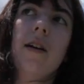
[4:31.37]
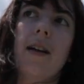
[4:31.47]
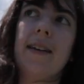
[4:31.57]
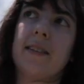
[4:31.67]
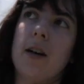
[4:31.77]

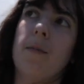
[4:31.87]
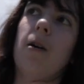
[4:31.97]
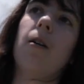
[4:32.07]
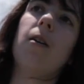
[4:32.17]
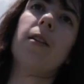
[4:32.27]
it has to come
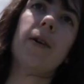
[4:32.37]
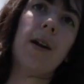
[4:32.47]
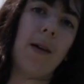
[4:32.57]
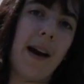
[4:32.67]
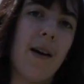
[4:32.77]
all the way
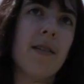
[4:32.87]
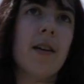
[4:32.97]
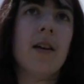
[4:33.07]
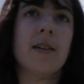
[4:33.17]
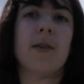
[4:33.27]
around.
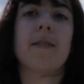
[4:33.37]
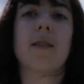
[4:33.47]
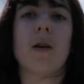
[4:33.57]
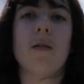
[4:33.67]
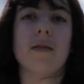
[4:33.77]
So you have
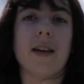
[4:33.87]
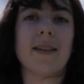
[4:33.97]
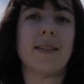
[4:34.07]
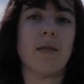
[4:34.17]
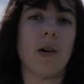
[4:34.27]
to throw
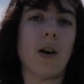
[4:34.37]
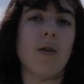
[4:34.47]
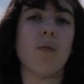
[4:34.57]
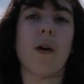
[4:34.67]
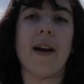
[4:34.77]
this
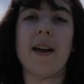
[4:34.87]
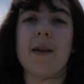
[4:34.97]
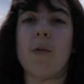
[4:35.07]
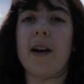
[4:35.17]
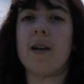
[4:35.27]
throw
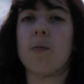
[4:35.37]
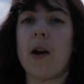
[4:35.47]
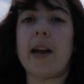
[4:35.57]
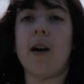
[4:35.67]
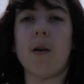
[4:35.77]
way, way,
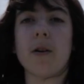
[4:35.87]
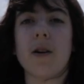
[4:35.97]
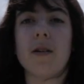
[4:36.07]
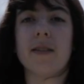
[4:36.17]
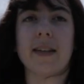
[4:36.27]
way
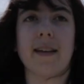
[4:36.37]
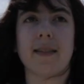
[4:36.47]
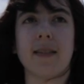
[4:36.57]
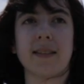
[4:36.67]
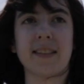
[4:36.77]
harder to get
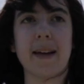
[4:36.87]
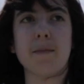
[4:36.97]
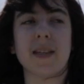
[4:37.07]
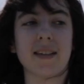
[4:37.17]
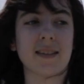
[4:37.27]
the
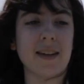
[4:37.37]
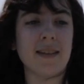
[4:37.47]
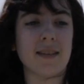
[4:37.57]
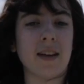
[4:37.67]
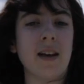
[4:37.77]
same
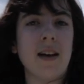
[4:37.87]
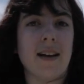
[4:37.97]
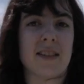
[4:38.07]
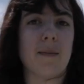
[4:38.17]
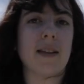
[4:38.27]
distance
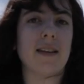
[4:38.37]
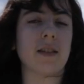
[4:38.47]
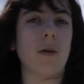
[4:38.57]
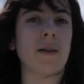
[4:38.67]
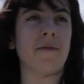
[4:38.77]
as something
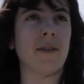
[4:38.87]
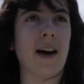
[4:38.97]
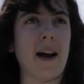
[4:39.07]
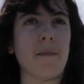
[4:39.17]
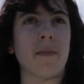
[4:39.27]
that's going
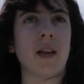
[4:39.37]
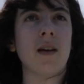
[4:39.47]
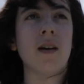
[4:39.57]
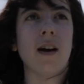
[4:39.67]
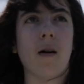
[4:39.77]
flat.
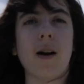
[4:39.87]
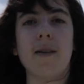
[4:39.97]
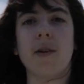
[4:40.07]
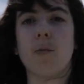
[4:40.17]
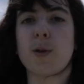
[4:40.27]

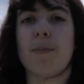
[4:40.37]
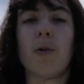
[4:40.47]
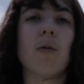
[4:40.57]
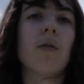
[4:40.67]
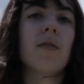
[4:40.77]
However, with
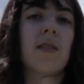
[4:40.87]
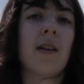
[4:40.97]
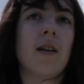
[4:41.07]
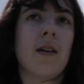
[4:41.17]
pulls,